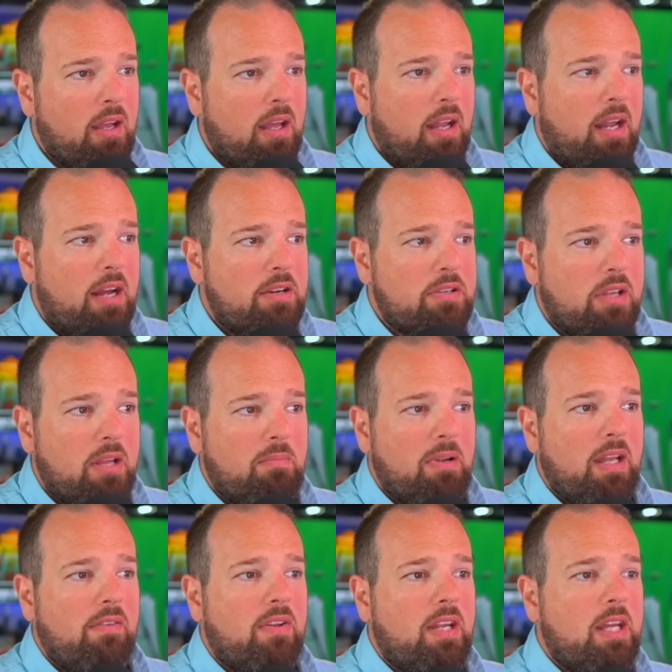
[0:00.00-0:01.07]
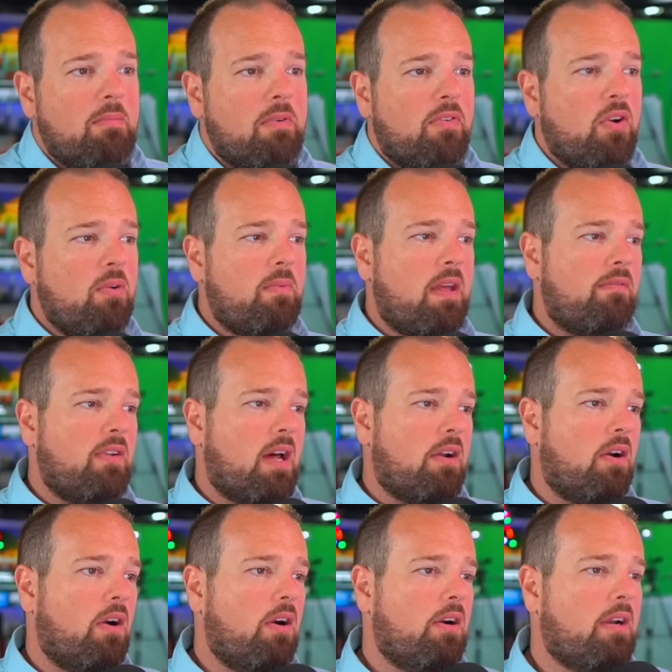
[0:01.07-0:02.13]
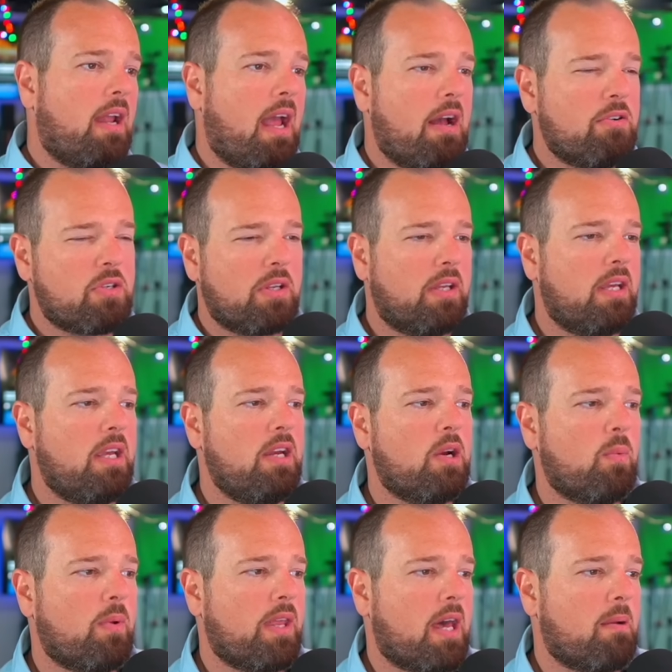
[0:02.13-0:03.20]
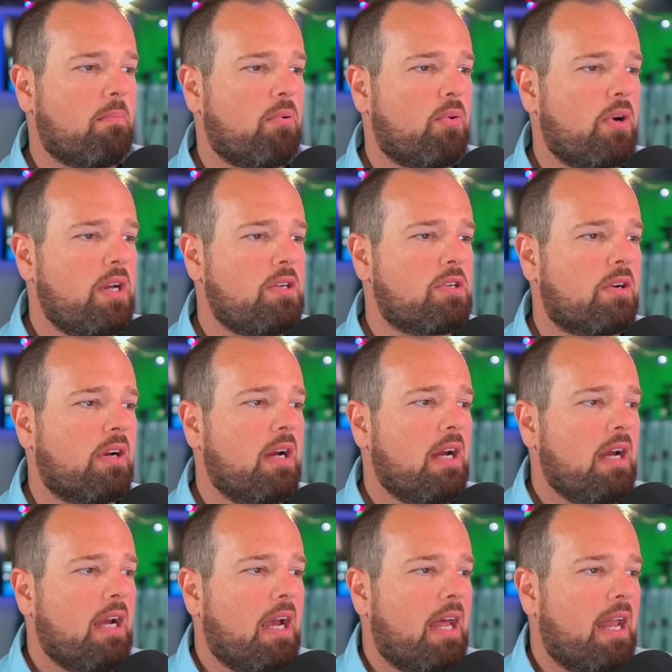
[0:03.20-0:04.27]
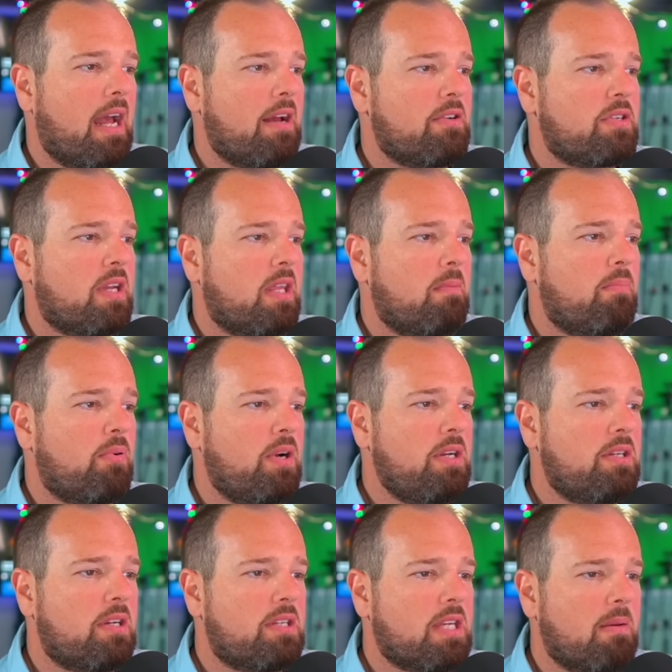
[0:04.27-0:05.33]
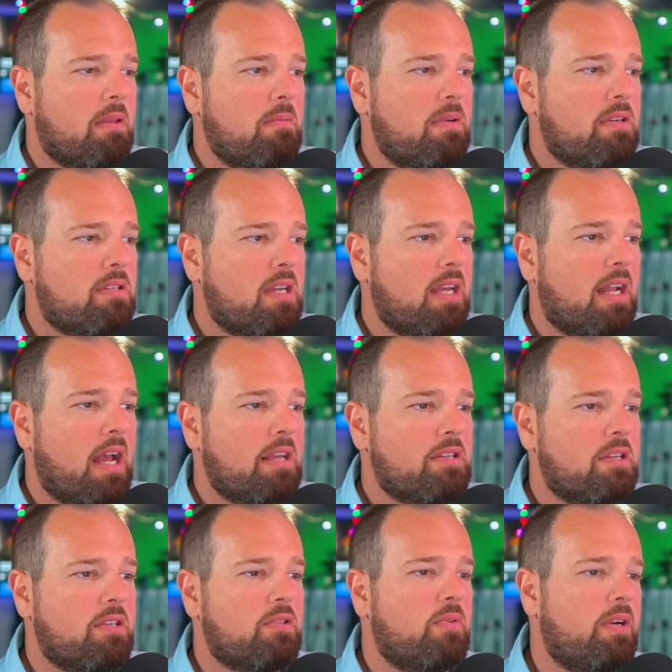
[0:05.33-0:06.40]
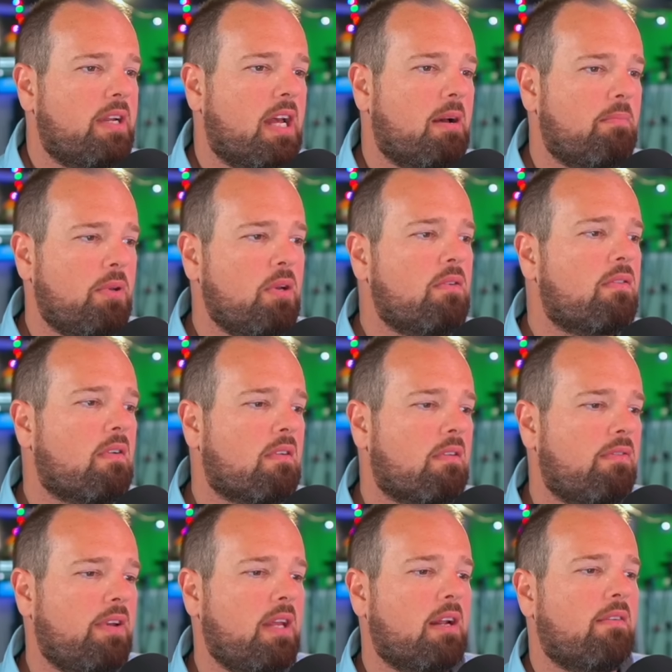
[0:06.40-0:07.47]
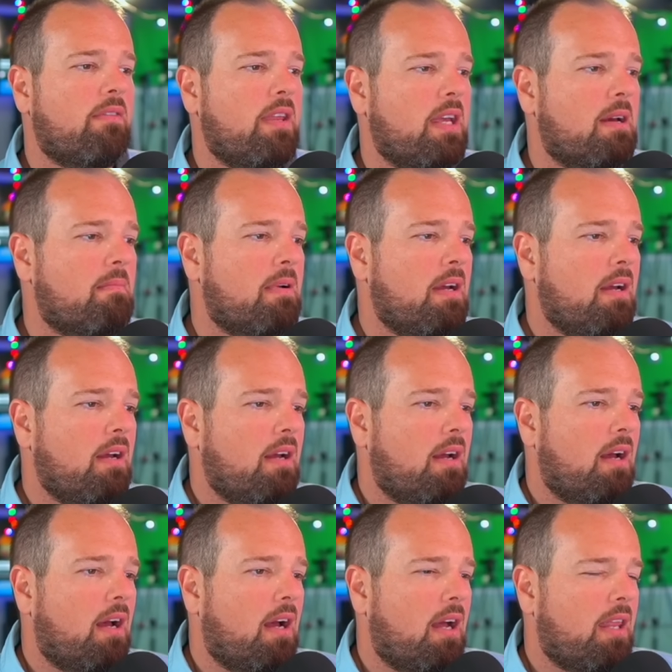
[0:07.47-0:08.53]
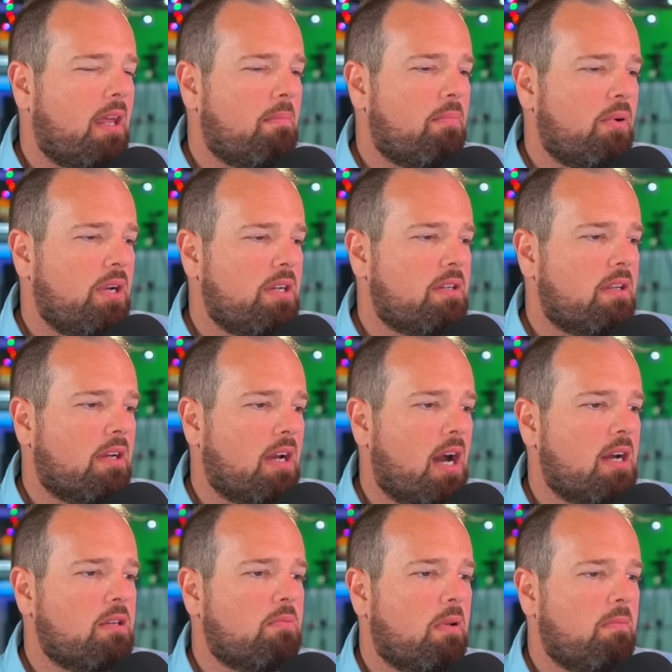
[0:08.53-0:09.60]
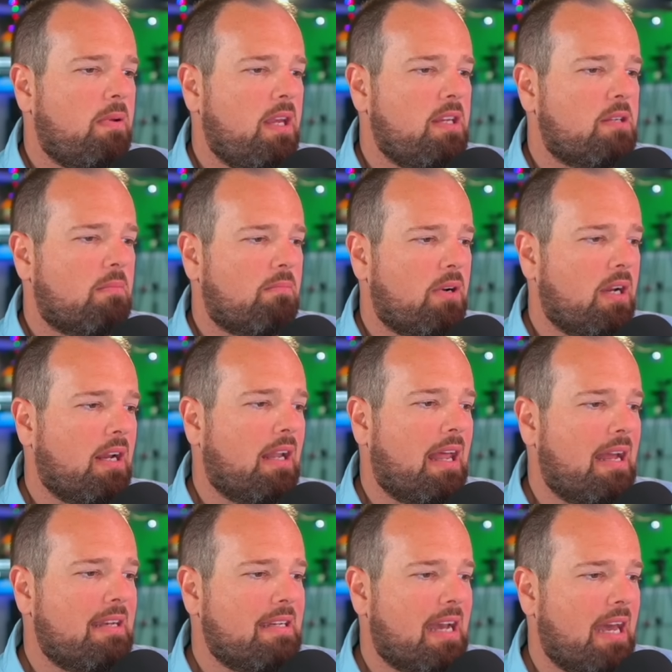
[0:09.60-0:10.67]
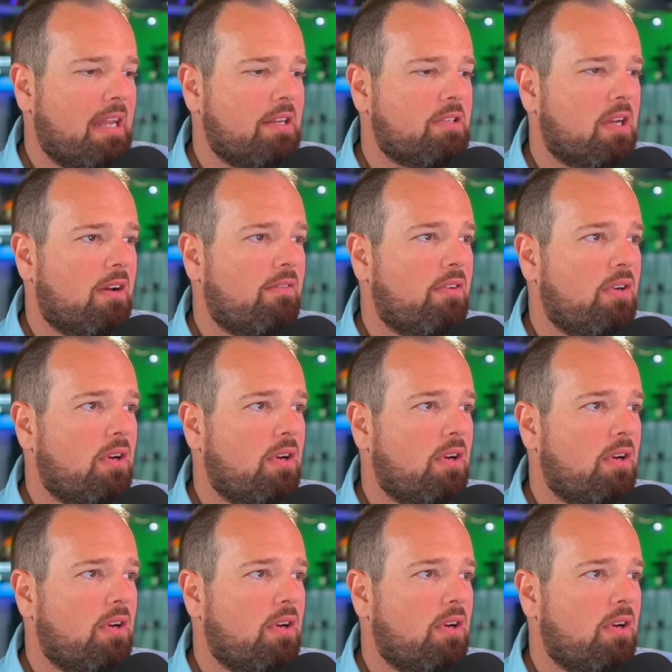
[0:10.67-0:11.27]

And how shall they believe in him of whom they've not heard? And how shall they hear without a preacher? And how shall they preach except they be sent? As it is written, How beautiful are the feet of them uh, that preach the gospel of peace and bring glad tidings of